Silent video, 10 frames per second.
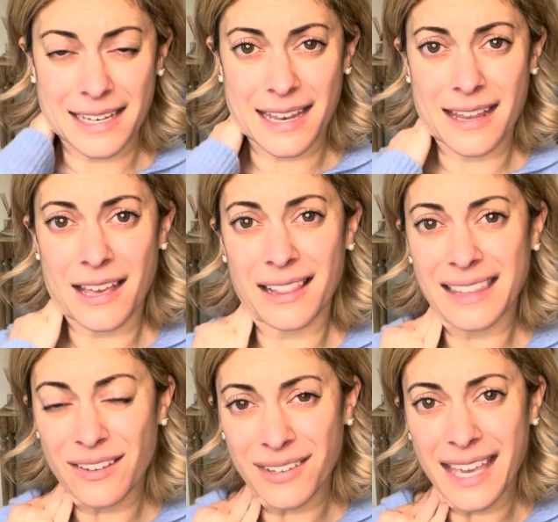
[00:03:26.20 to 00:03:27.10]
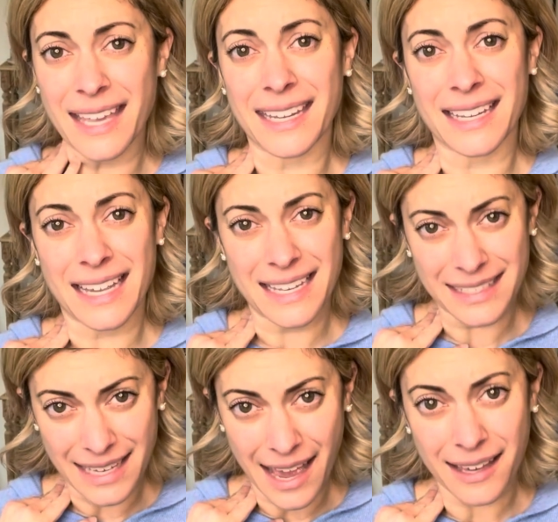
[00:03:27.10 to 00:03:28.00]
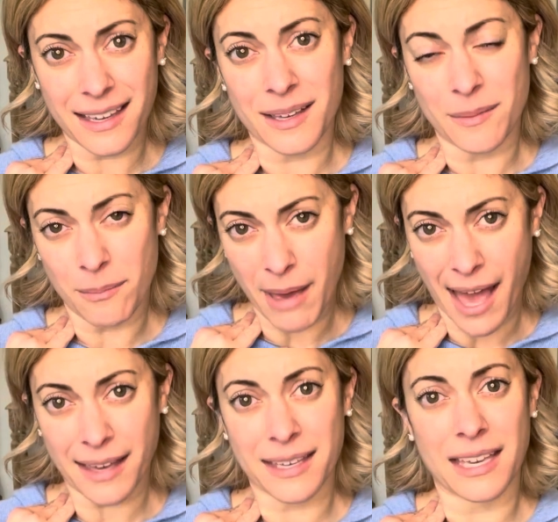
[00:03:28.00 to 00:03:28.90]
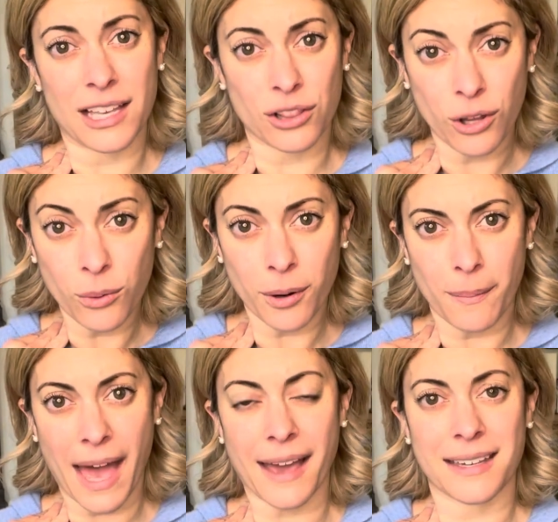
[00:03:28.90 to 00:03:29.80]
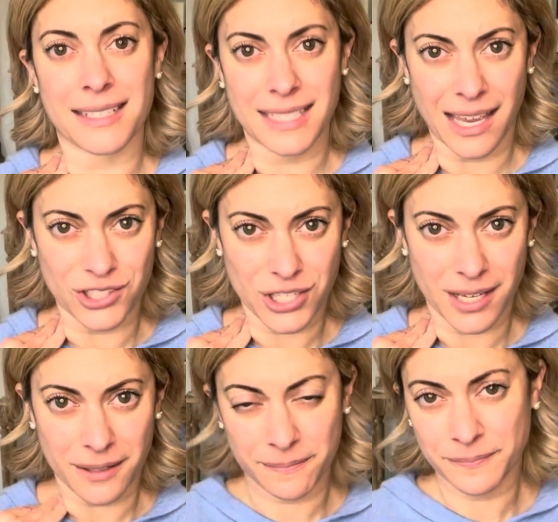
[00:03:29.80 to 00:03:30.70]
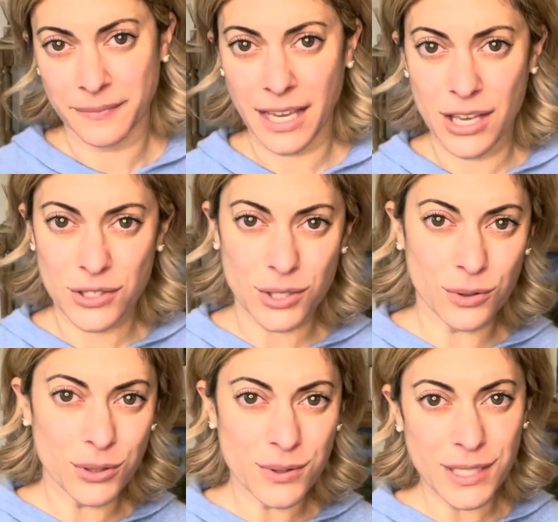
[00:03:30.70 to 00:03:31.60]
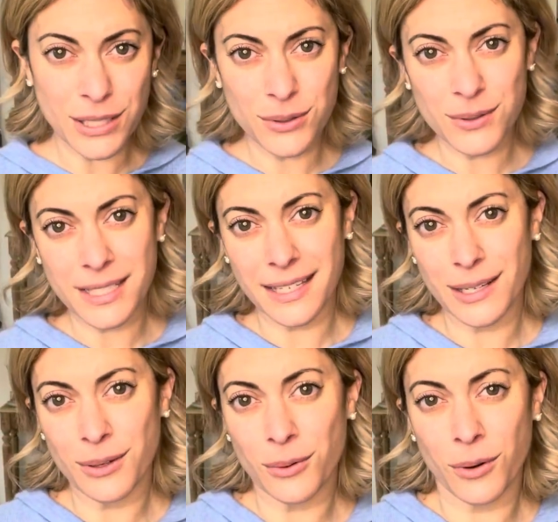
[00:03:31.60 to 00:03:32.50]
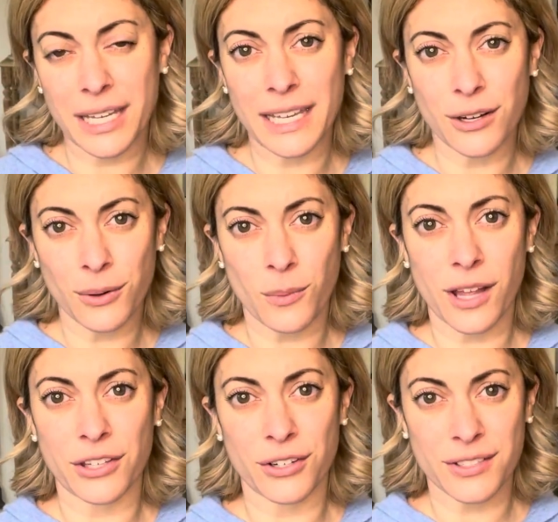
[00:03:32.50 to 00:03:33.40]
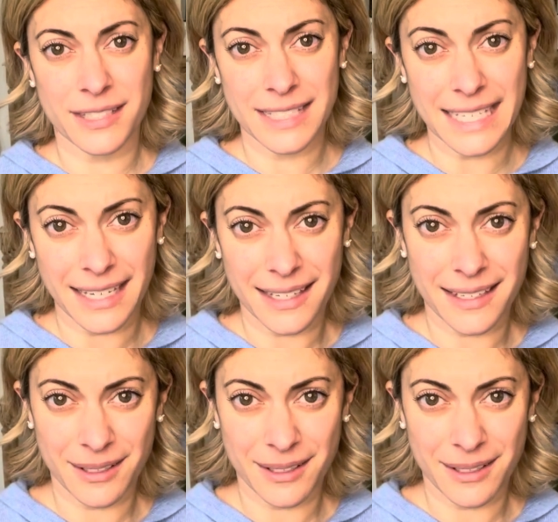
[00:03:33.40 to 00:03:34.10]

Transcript: alleviating neck, back, and lower back tension. So loosey-goosey here while you're seated.